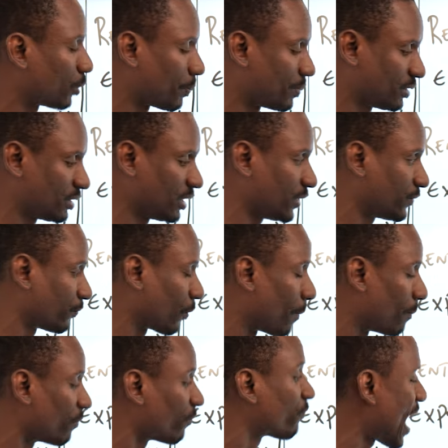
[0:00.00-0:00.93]
properties
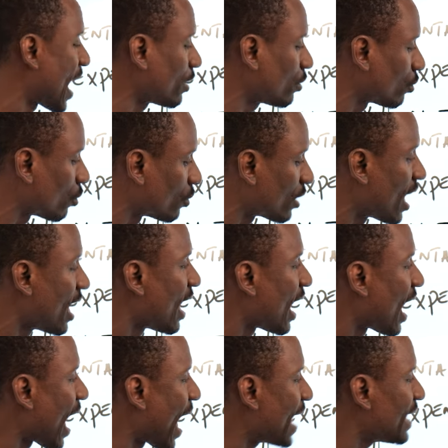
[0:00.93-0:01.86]
from landlord,
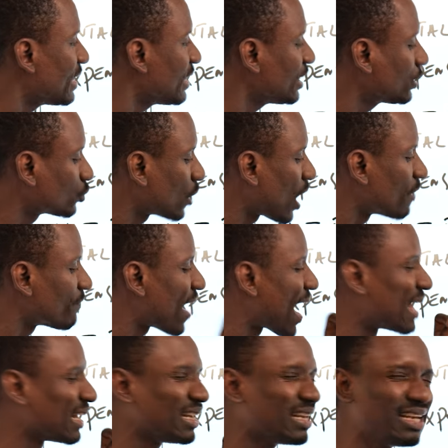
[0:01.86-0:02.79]
I need to have
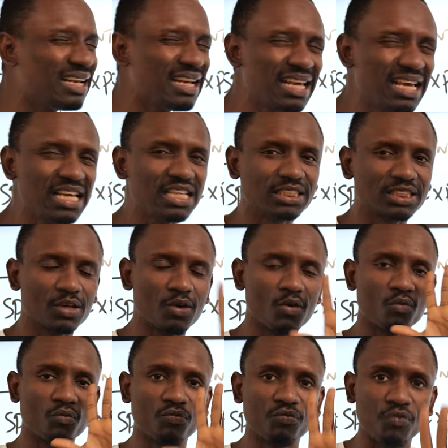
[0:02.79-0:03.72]
at least
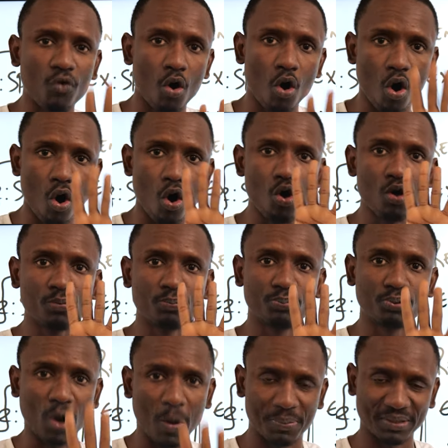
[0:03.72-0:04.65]
4
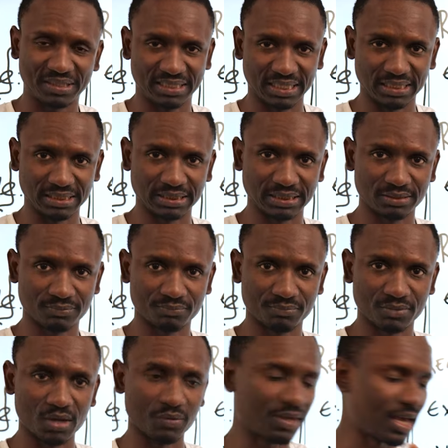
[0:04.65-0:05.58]
properties,
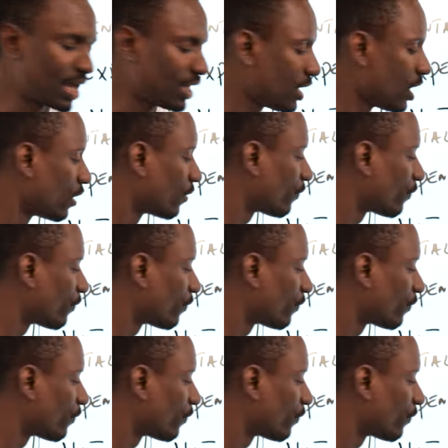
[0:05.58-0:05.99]
okay?